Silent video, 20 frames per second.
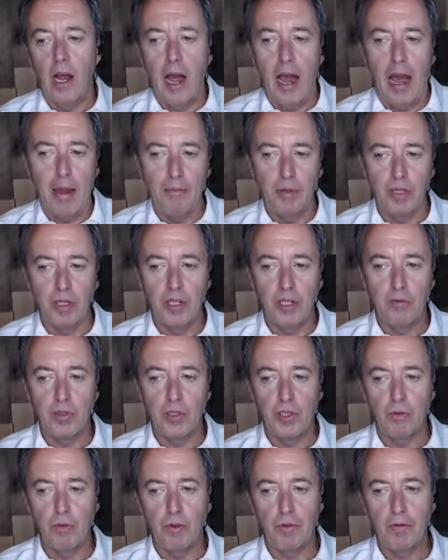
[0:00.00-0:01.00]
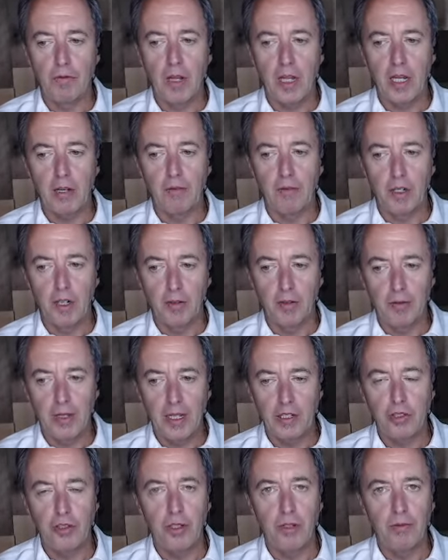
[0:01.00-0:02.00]
I believe it's a
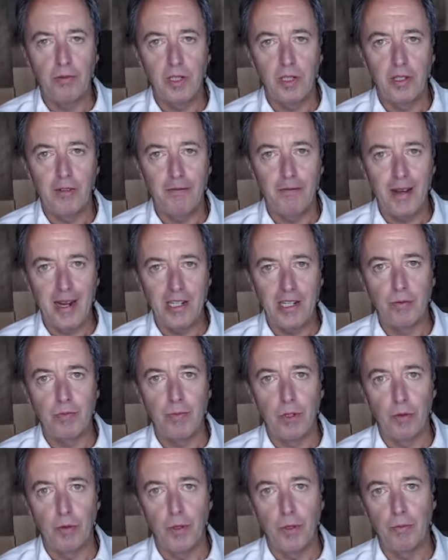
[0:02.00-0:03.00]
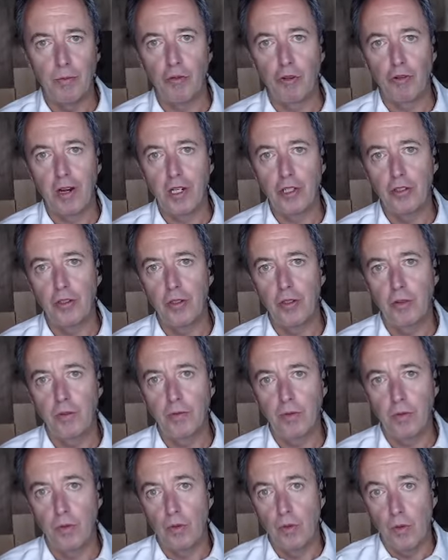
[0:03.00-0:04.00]
reflection of the advancement or the progression
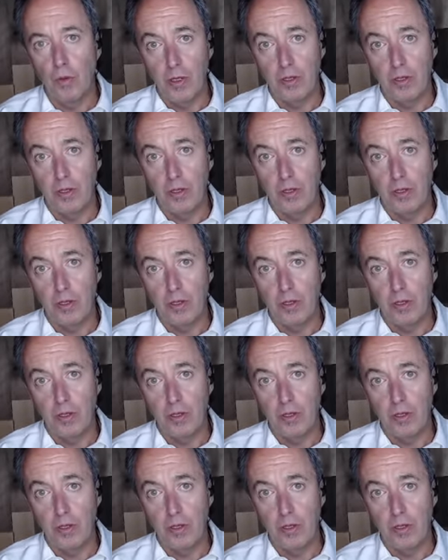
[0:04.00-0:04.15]
of you